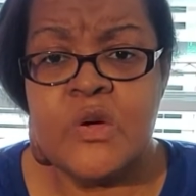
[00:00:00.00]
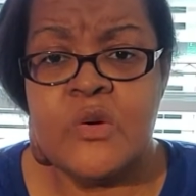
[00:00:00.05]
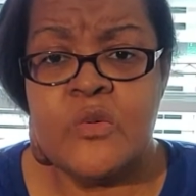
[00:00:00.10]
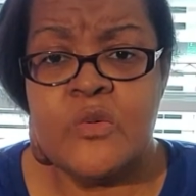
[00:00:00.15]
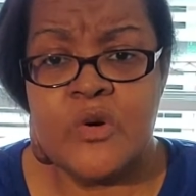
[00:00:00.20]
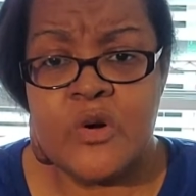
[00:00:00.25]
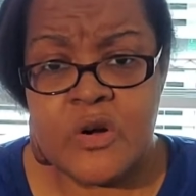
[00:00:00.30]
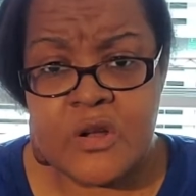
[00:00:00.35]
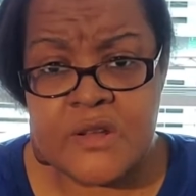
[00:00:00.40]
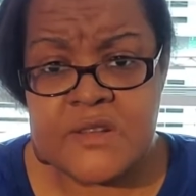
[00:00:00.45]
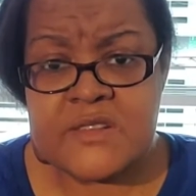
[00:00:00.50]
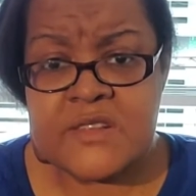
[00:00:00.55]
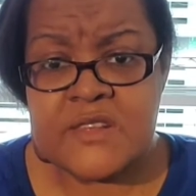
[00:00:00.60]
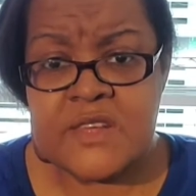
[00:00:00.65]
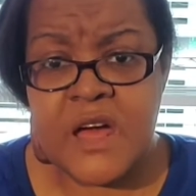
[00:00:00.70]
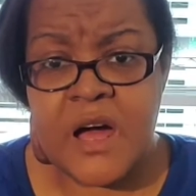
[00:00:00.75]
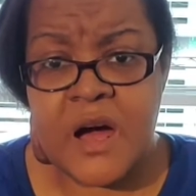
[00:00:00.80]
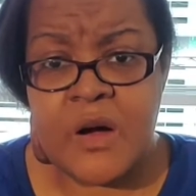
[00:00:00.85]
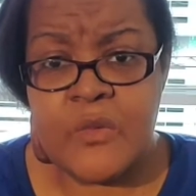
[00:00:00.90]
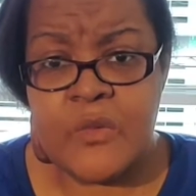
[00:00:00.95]
We're going to see
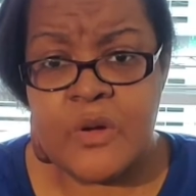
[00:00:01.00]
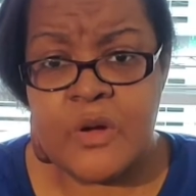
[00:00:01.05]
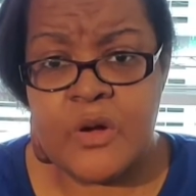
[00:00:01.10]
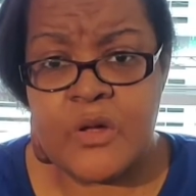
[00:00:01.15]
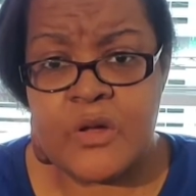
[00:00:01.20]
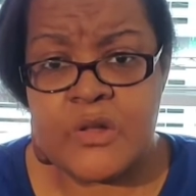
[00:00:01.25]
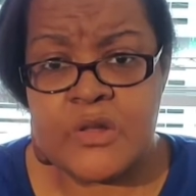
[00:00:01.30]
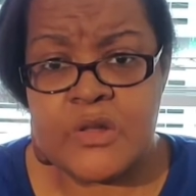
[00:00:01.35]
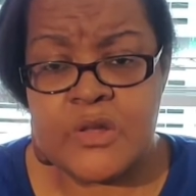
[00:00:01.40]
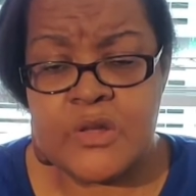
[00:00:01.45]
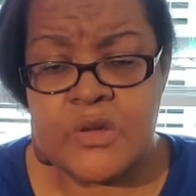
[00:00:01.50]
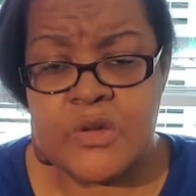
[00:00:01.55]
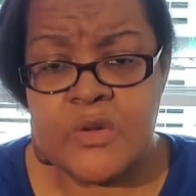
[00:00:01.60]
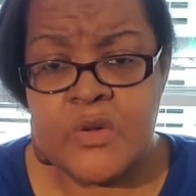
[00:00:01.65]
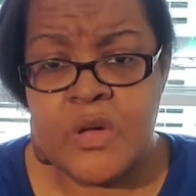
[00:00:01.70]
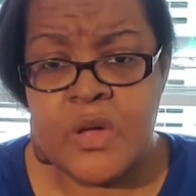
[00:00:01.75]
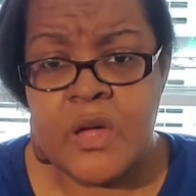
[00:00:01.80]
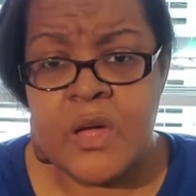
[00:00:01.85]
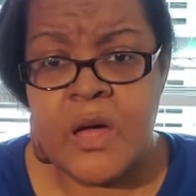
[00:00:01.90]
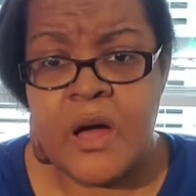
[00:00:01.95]
how we're going to do.
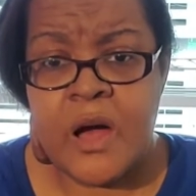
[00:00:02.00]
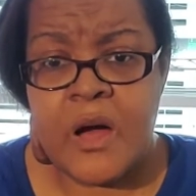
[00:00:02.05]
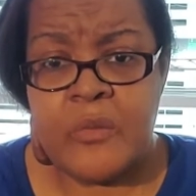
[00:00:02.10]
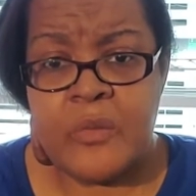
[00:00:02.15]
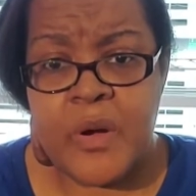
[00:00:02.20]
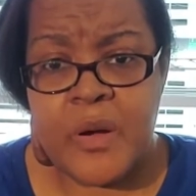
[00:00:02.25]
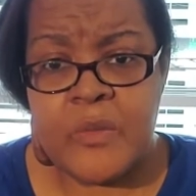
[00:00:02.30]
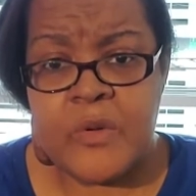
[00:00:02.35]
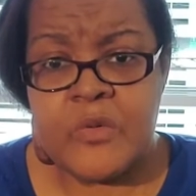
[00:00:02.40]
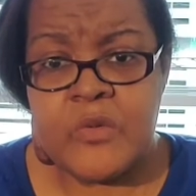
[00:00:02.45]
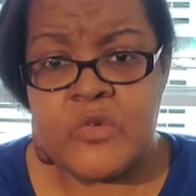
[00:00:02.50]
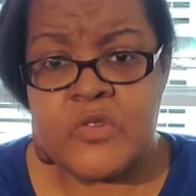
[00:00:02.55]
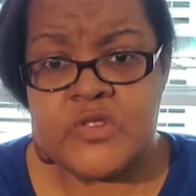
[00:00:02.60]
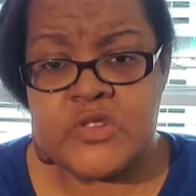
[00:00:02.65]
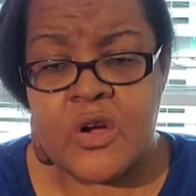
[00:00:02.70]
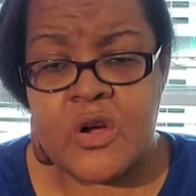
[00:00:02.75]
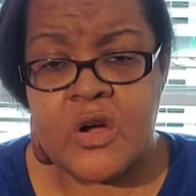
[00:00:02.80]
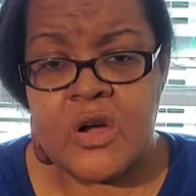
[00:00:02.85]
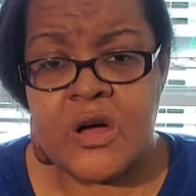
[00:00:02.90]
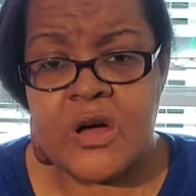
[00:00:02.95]
I probably will
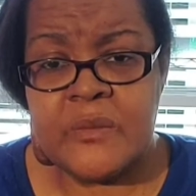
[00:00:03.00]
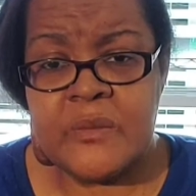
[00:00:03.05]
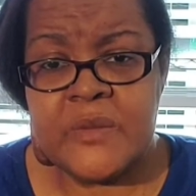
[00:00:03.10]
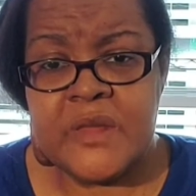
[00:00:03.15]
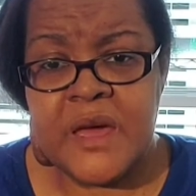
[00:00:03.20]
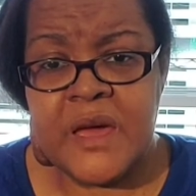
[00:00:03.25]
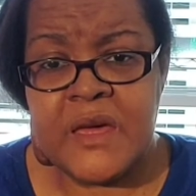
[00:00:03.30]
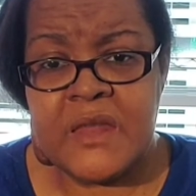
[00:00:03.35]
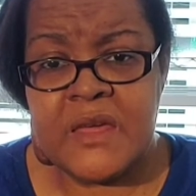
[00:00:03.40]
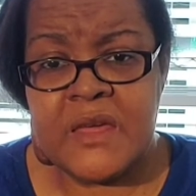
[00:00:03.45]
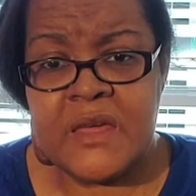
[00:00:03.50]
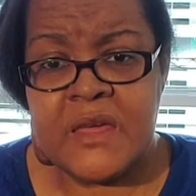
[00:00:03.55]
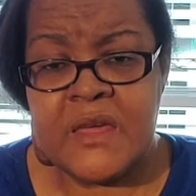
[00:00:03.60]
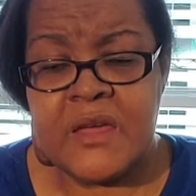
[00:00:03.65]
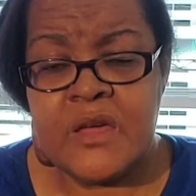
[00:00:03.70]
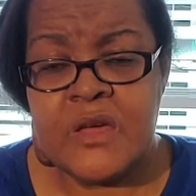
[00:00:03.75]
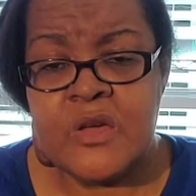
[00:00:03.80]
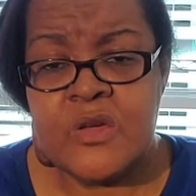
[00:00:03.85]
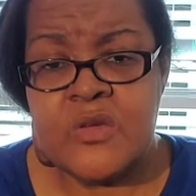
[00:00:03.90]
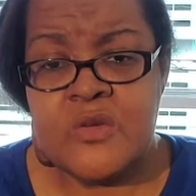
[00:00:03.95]
start updating
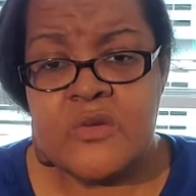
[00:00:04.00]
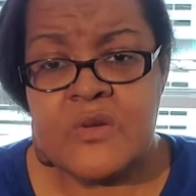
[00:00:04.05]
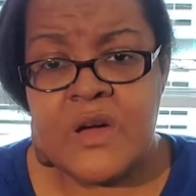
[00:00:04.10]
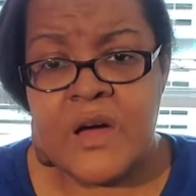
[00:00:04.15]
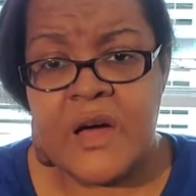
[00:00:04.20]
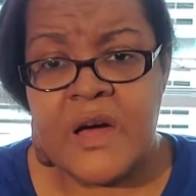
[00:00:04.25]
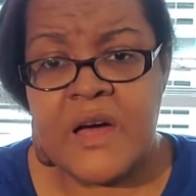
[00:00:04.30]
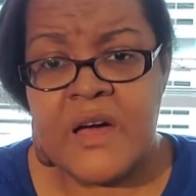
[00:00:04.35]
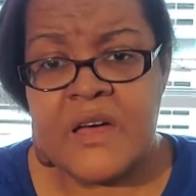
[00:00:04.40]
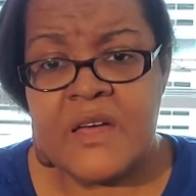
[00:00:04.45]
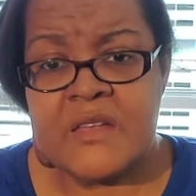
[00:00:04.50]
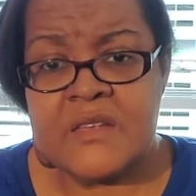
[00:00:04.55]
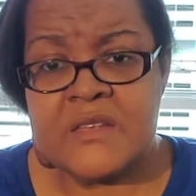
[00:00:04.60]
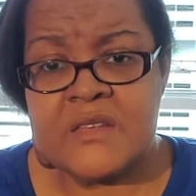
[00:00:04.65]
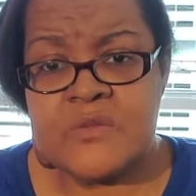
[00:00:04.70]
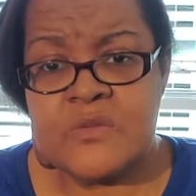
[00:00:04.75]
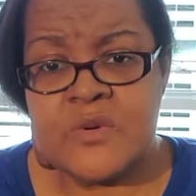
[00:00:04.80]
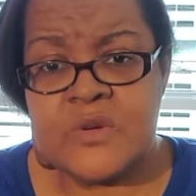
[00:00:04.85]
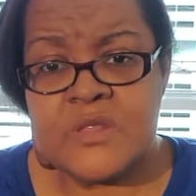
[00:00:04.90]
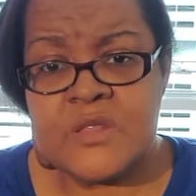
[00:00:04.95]
you guys
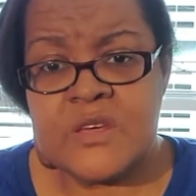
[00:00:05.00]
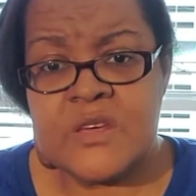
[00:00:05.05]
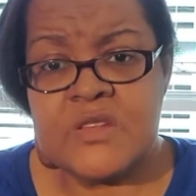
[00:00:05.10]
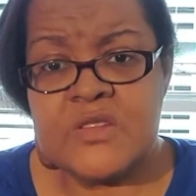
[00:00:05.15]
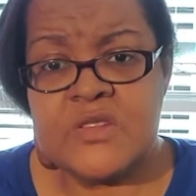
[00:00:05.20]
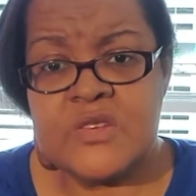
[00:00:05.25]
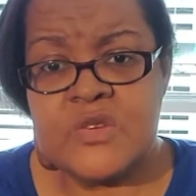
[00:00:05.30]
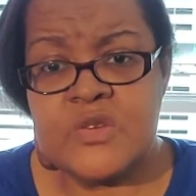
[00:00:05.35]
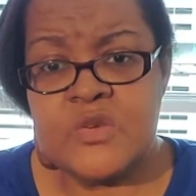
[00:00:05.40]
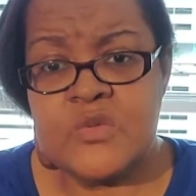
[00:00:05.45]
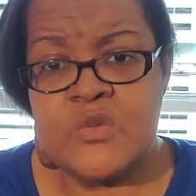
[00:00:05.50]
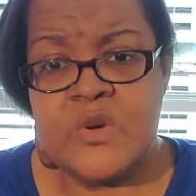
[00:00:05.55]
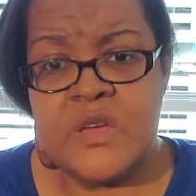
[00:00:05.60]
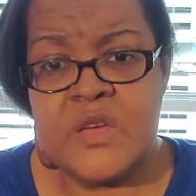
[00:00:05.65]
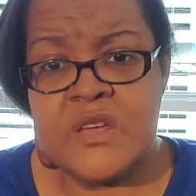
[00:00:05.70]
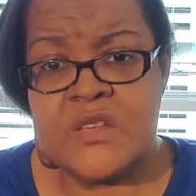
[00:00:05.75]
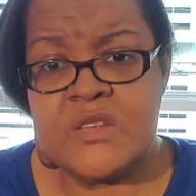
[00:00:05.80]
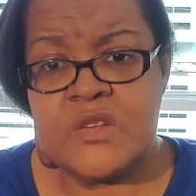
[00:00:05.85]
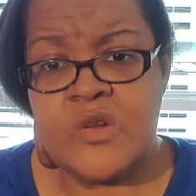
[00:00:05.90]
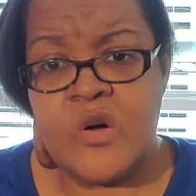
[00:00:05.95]
within 2
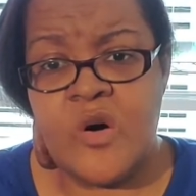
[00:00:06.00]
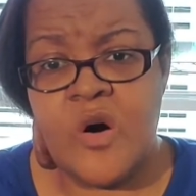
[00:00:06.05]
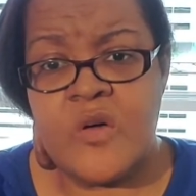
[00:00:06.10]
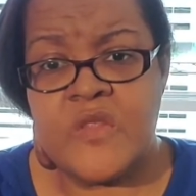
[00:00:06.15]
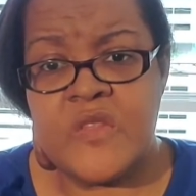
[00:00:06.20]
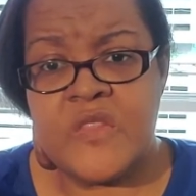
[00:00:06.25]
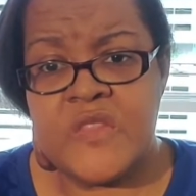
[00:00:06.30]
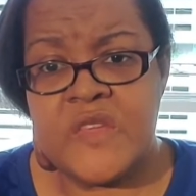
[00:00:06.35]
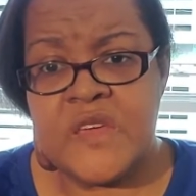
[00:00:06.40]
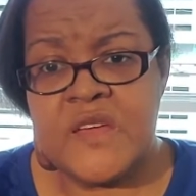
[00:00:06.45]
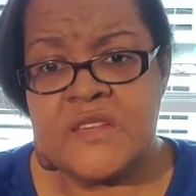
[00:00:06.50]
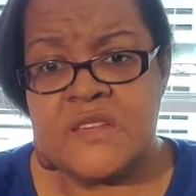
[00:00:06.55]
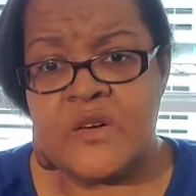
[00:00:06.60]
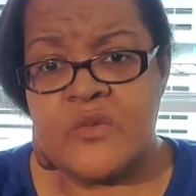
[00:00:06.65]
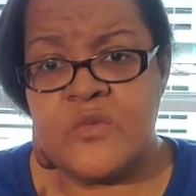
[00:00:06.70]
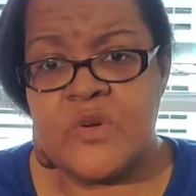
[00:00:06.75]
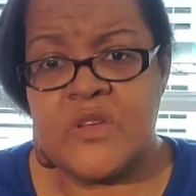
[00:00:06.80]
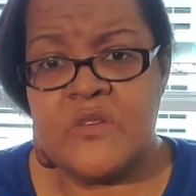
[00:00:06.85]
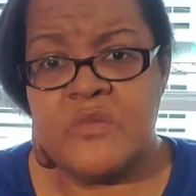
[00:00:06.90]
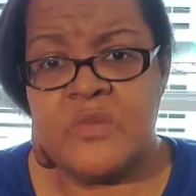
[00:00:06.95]
weeks on all the things that
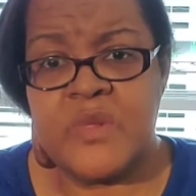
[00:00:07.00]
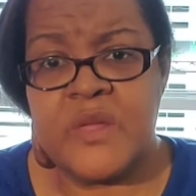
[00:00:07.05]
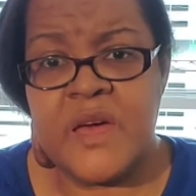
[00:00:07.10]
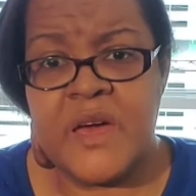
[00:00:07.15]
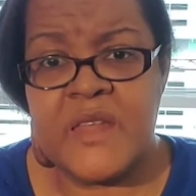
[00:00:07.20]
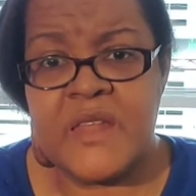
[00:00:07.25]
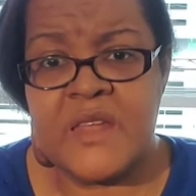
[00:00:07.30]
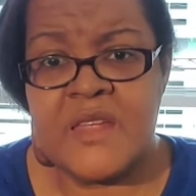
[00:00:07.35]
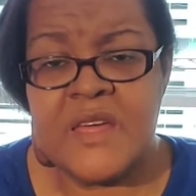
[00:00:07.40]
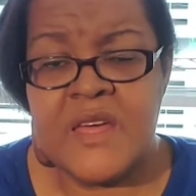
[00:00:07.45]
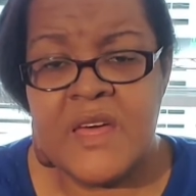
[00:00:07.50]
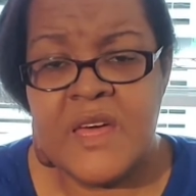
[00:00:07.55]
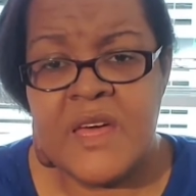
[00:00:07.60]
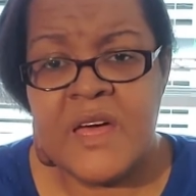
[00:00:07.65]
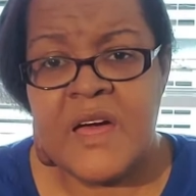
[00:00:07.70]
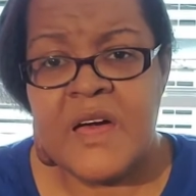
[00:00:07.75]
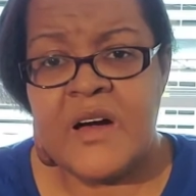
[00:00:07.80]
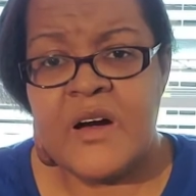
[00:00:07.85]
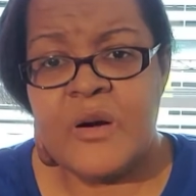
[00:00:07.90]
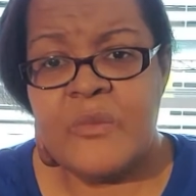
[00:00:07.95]
we've planted.
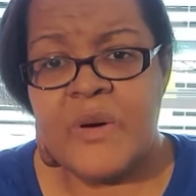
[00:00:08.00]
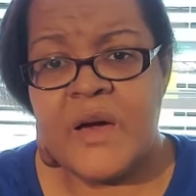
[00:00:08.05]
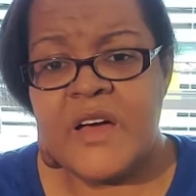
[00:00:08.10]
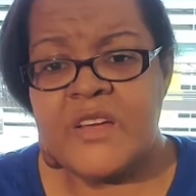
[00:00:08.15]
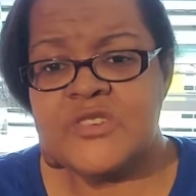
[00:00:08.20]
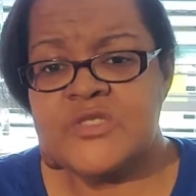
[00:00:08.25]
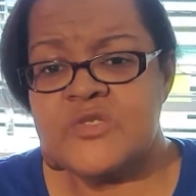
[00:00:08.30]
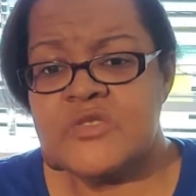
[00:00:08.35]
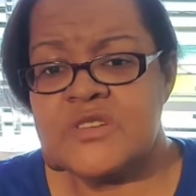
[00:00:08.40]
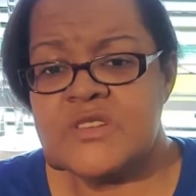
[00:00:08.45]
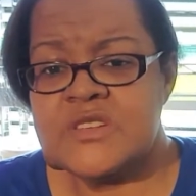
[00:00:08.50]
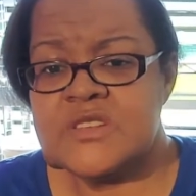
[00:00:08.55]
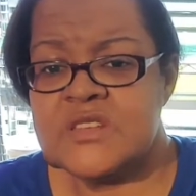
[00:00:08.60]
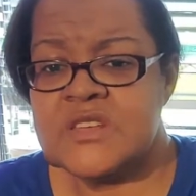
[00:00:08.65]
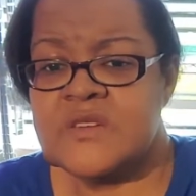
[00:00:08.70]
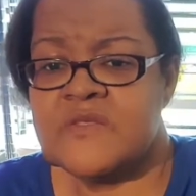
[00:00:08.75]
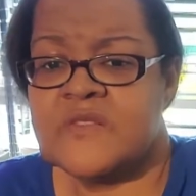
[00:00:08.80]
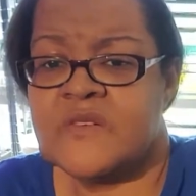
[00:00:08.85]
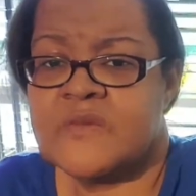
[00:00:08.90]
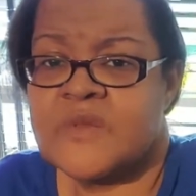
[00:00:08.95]
As you can
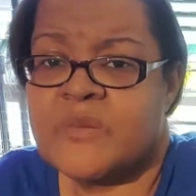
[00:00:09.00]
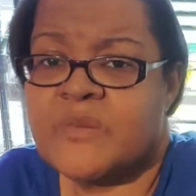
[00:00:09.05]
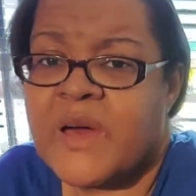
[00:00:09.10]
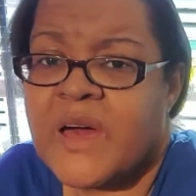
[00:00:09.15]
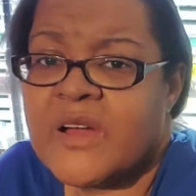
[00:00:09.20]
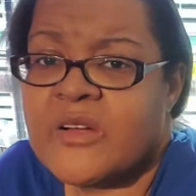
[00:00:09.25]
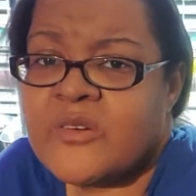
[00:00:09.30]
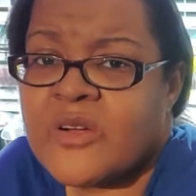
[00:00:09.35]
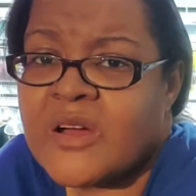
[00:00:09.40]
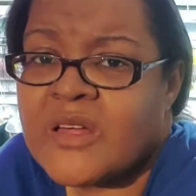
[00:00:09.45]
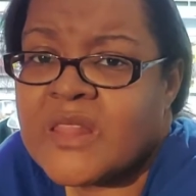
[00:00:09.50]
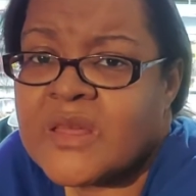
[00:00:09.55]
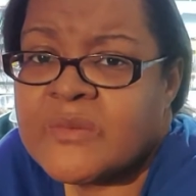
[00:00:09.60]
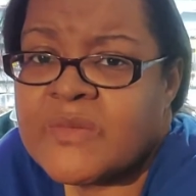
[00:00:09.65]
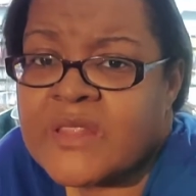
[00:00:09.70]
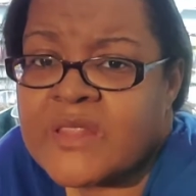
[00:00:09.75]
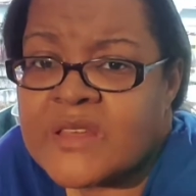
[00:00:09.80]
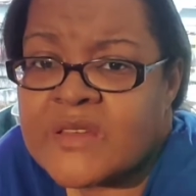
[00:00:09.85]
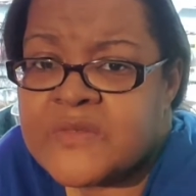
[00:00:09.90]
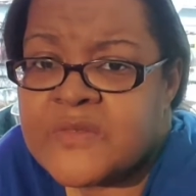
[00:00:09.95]
see from the background, let me
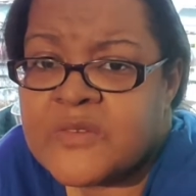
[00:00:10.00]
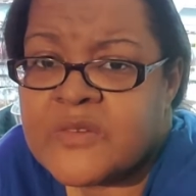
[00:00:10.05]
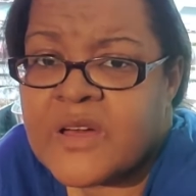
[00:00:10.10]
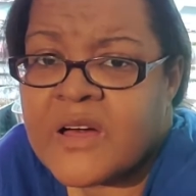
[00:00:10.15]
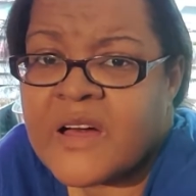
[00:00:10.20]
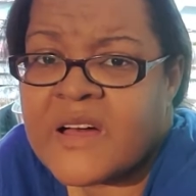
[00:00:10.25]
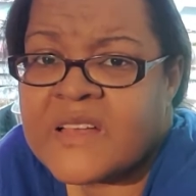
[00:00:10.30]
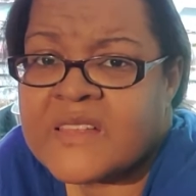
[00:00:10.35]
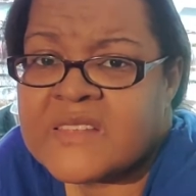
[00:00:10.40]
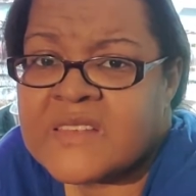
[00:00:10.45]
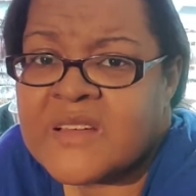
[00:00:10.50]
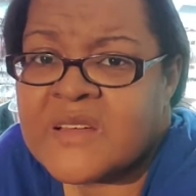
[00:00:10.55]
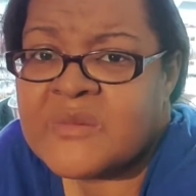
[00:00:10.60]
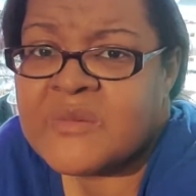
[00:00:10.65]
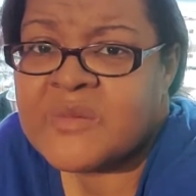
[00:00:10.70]
lift you guys up.